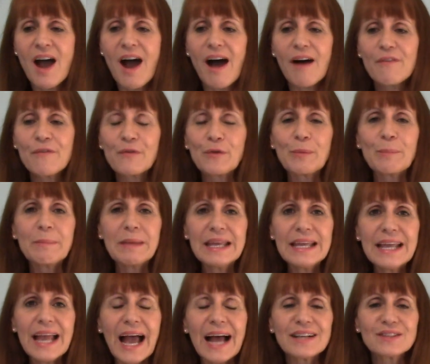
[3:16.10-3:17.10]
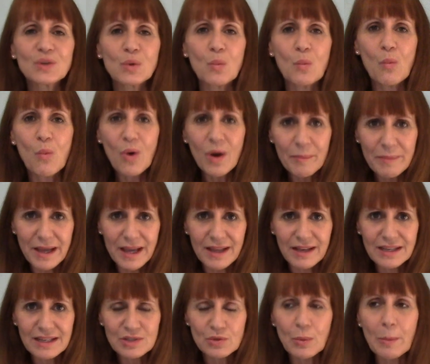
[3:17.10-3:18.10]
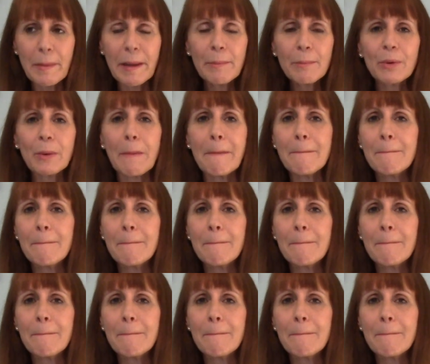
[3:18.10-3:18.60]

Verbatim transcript: For me as a woman, because remember,